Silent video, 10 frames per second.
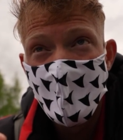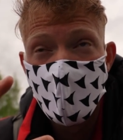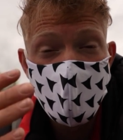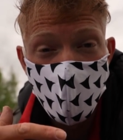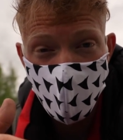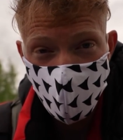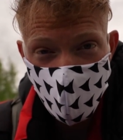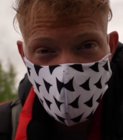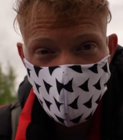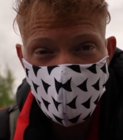be more
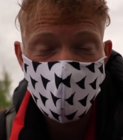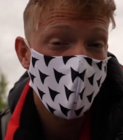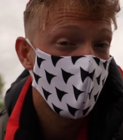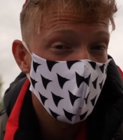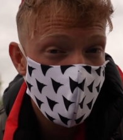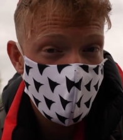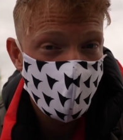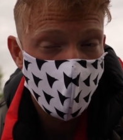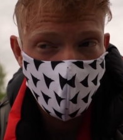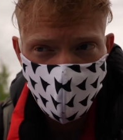efficient, or maybe
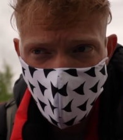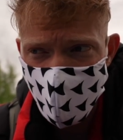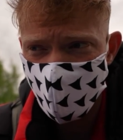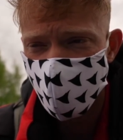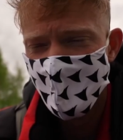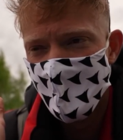even more rate,